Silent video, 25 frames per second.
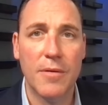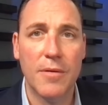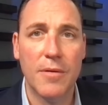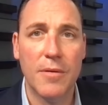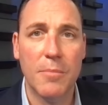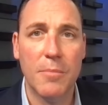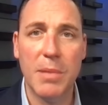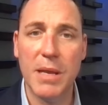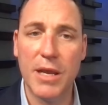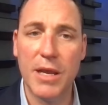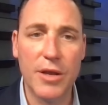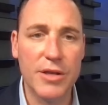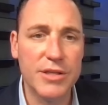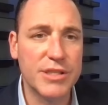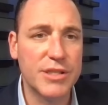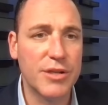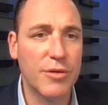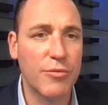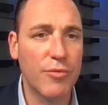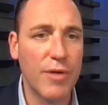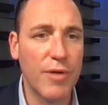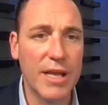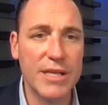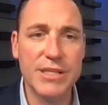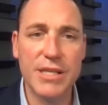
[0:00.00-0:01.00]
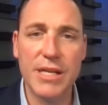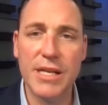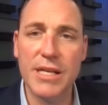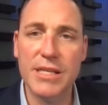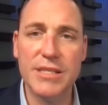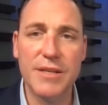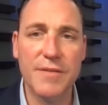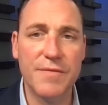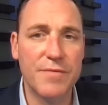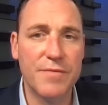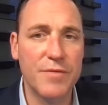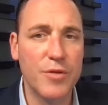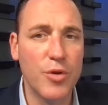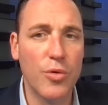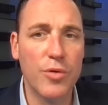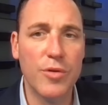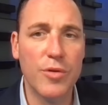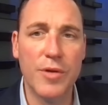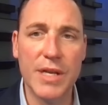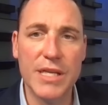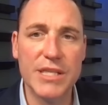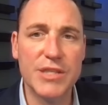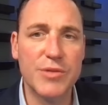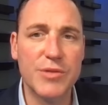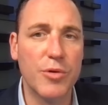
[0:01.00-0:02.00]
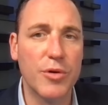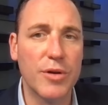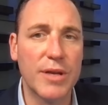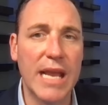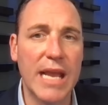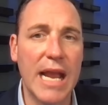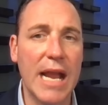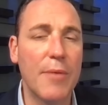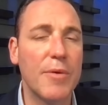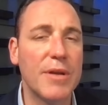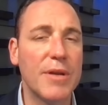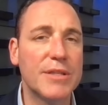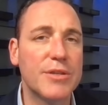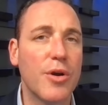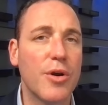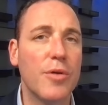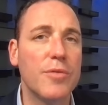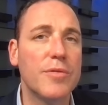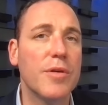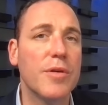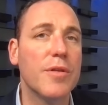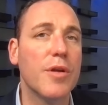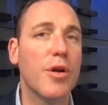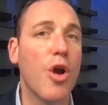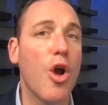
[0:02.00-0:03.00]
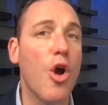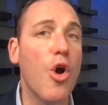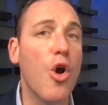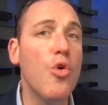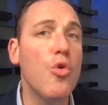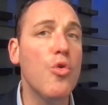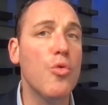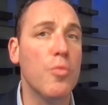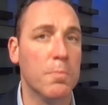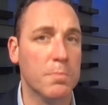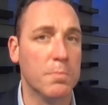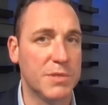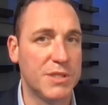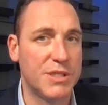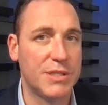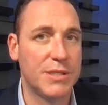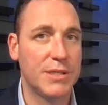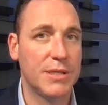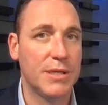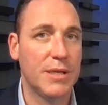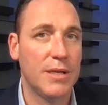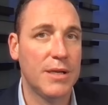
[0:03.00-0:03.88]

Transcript: because the residents of northern Israel can't return to their homes.